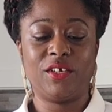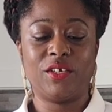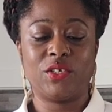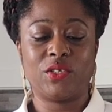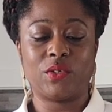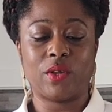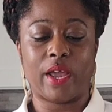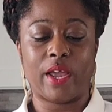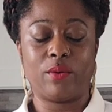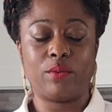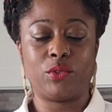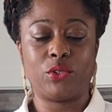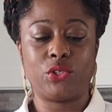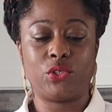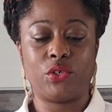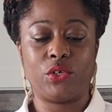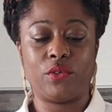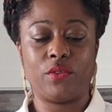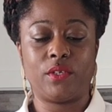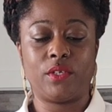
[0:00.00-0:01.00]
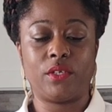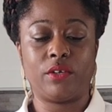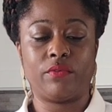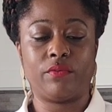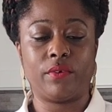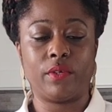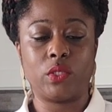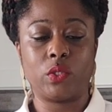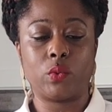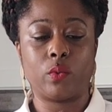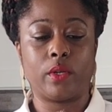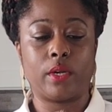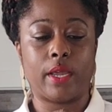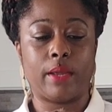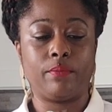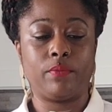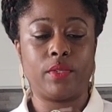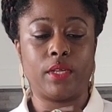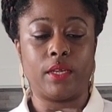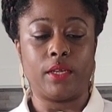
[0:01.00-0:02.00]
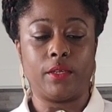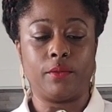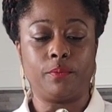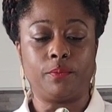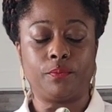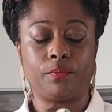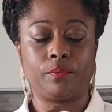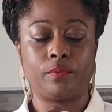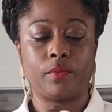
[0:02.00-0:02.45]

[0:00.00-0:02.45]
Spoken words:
So I will show you the difference when I'm done.